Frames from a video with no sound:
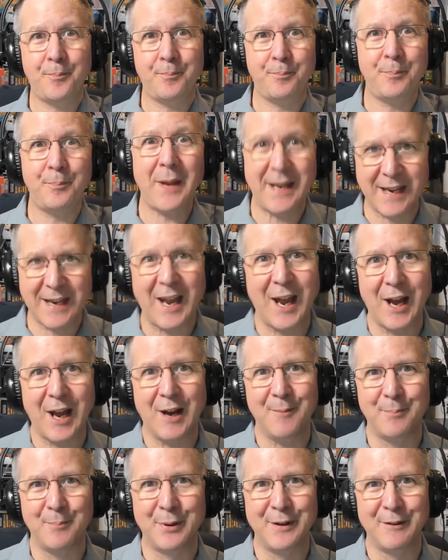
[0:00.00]
pick
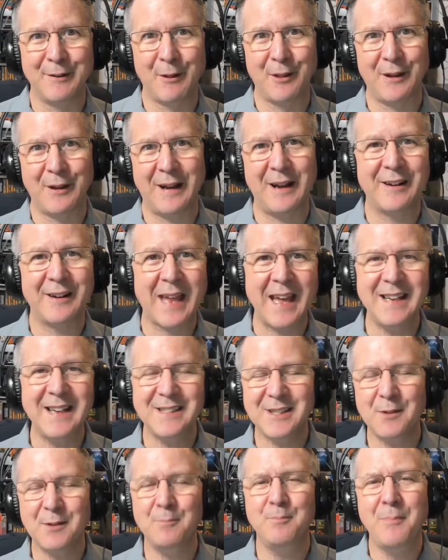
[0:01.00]
up. Okay,
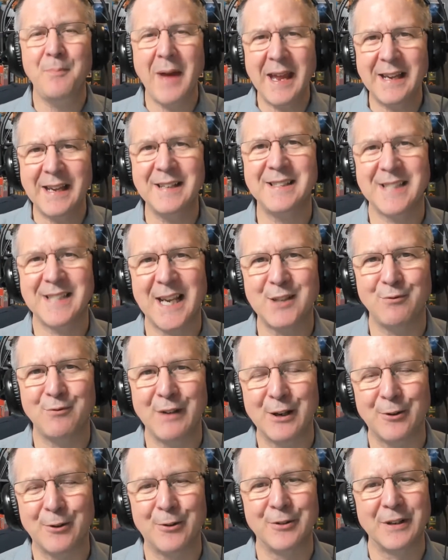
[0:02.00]
so make a test
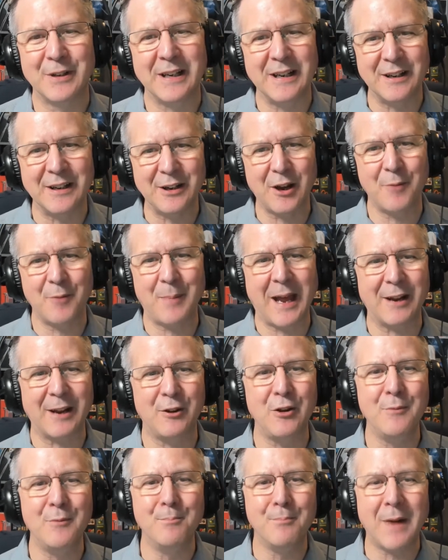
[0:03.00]
recording and go back.
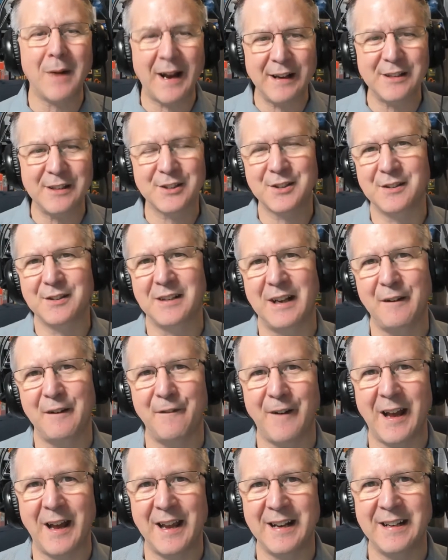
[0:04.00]
You might suddenly
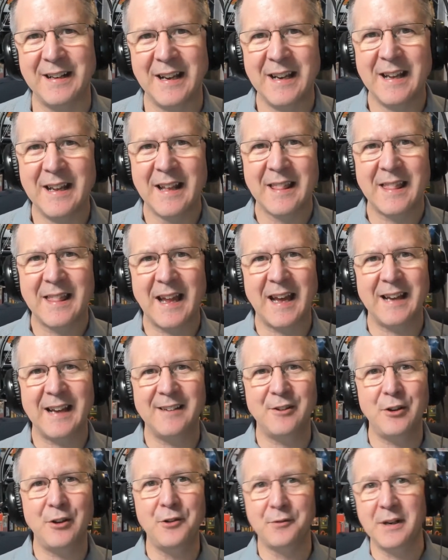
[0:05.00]
find
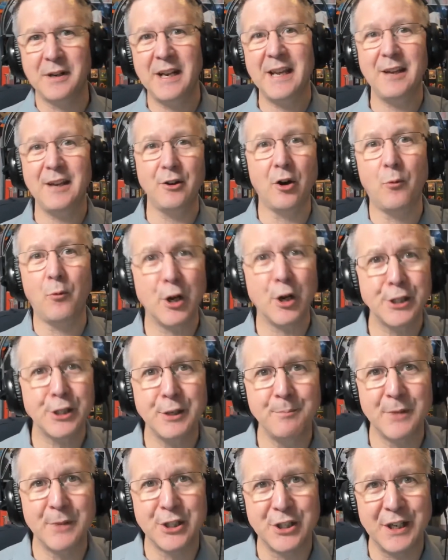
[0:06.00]
that you can hear your
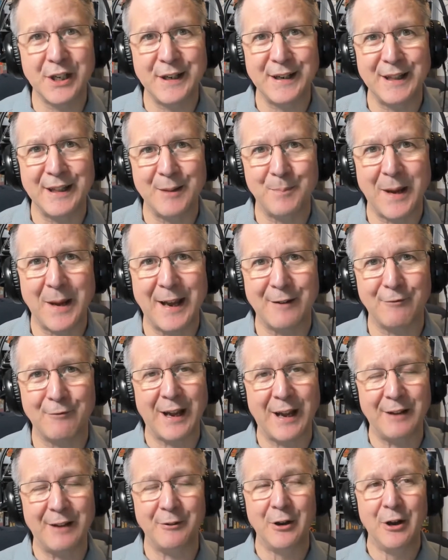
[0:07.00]
washing machine in the
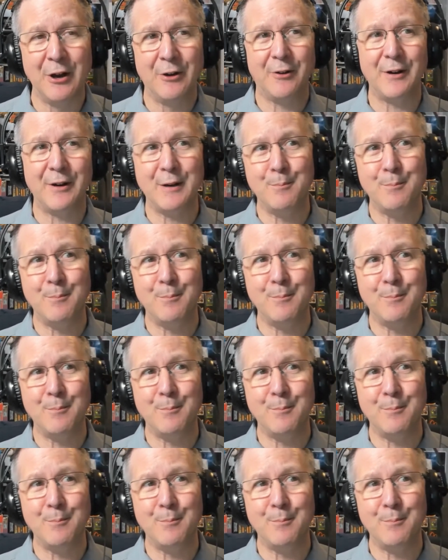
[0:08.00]
background, or in